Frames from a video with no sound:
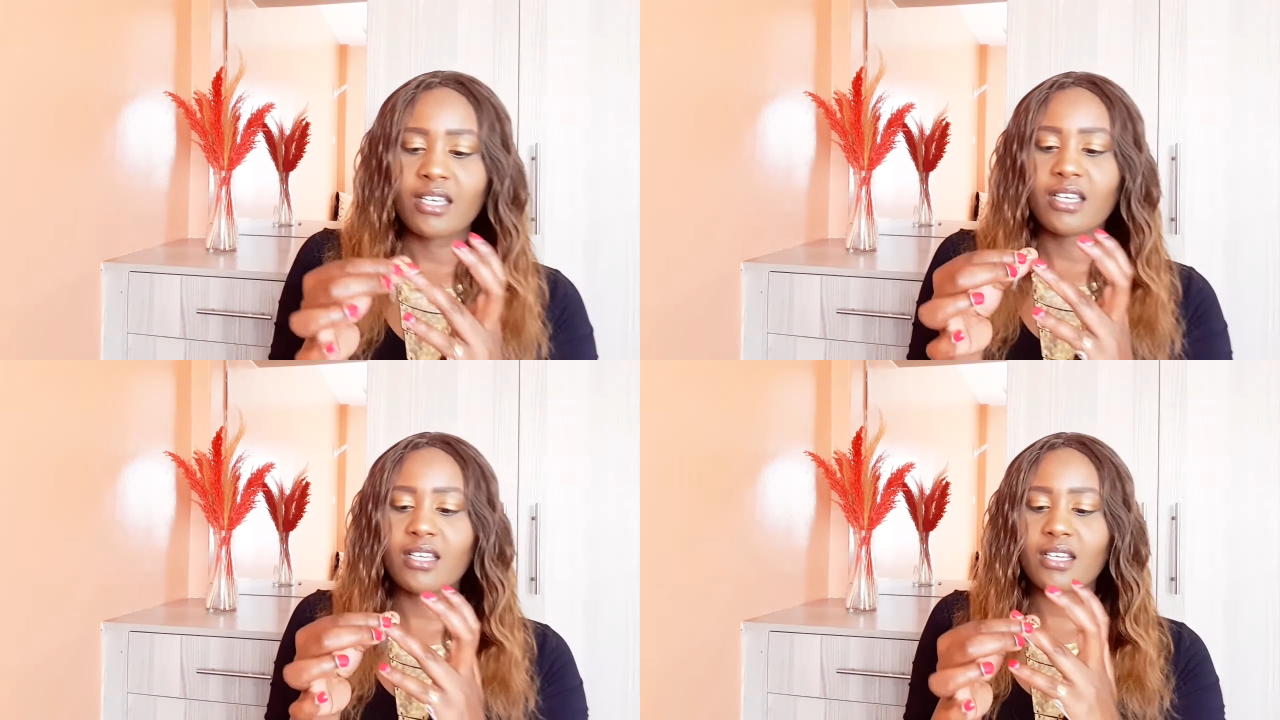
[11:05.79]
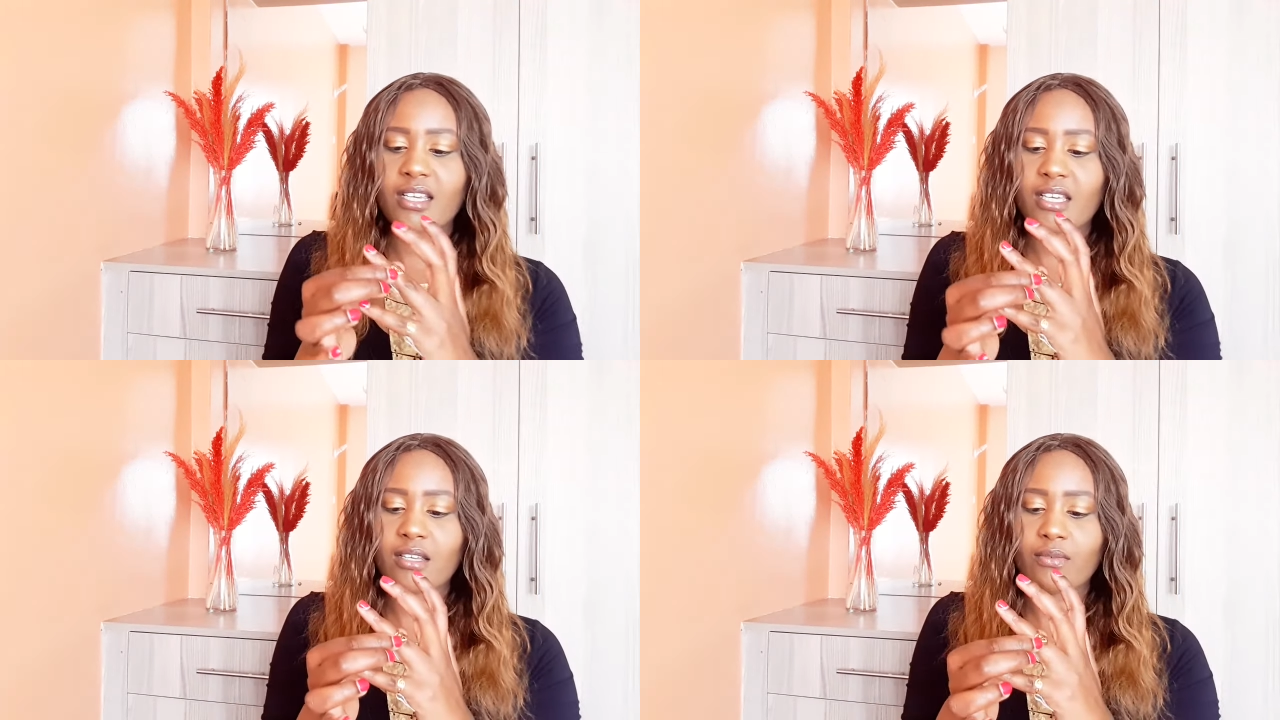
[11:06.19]
and
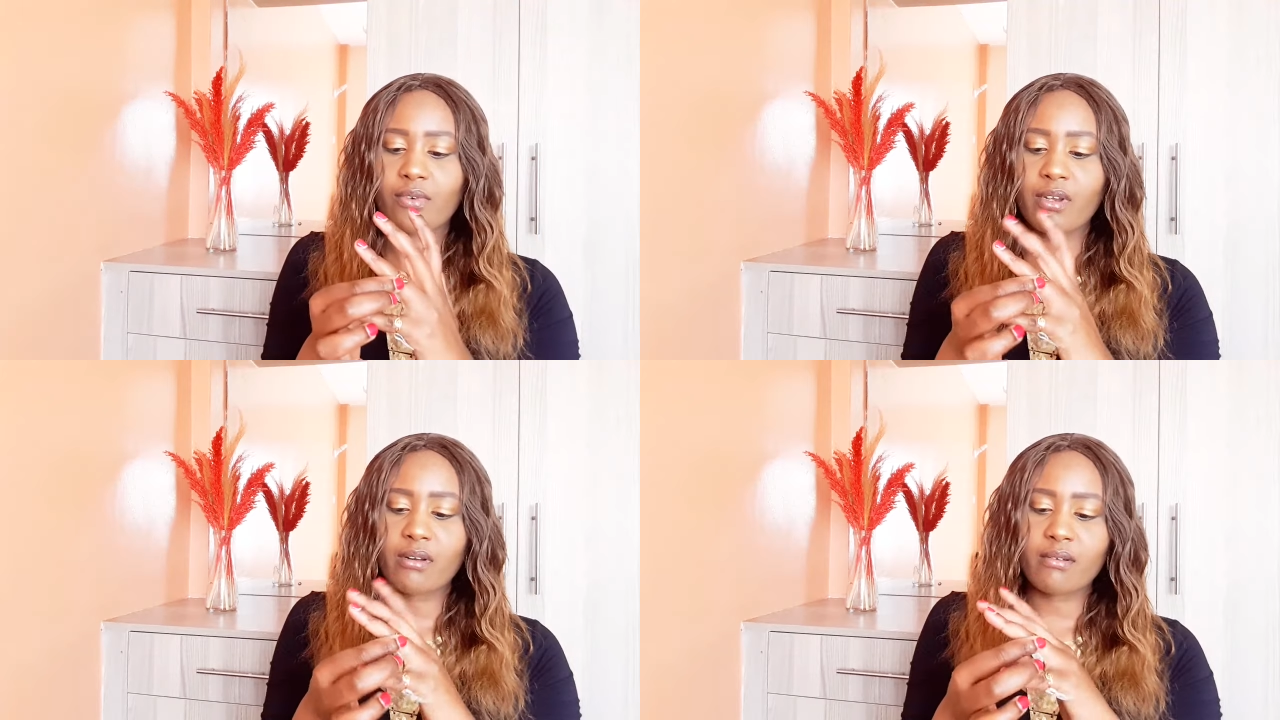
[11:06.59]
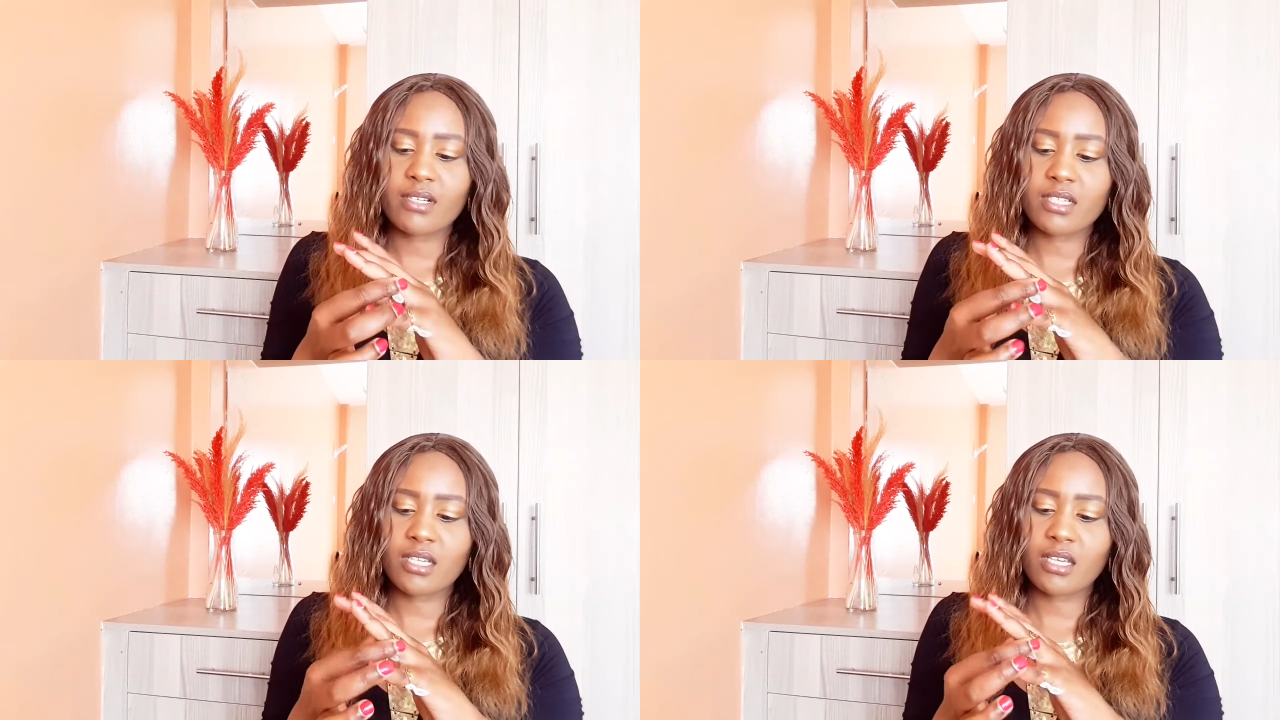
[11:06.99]
I can wear
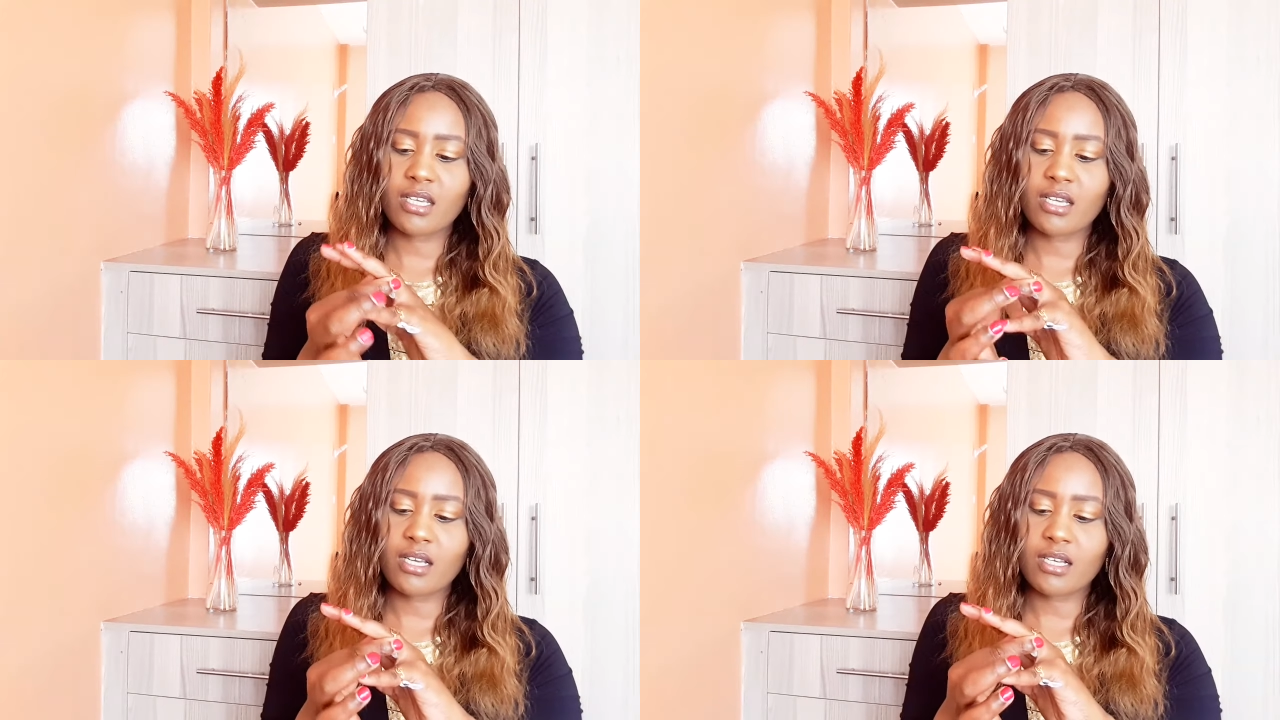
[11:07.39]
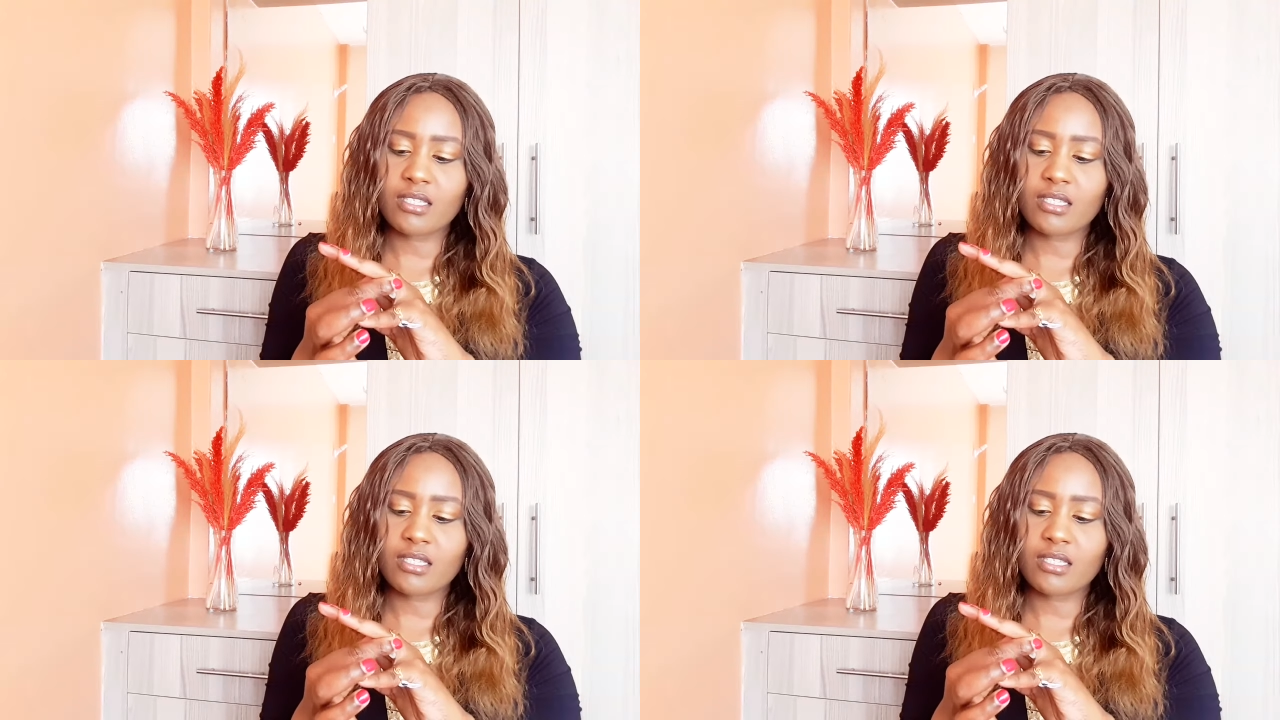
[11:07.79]
it here